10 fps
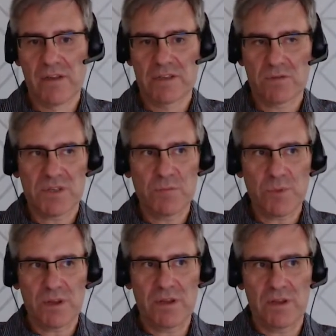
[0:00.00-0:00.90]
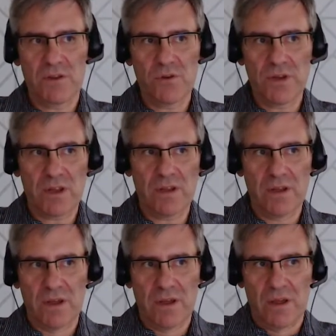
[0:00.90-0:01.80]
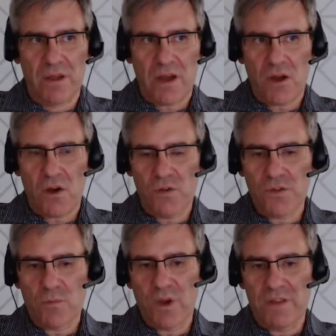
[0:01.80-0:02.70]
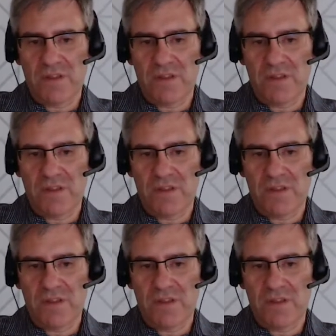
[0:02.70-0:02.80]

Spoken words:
So simply you can automate